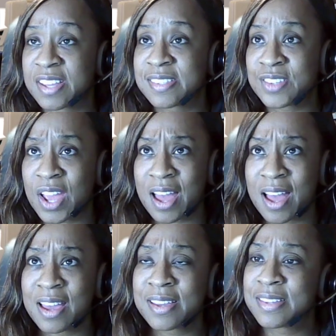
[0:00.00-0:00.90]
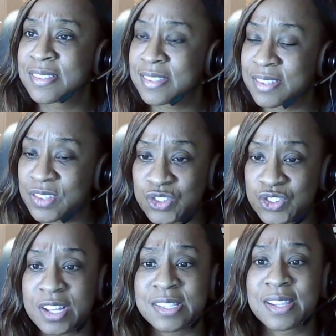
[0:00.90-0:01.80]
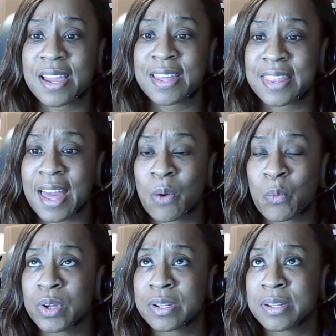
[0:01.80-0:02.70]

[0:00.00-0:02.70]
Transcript: yeah, it's just like that one,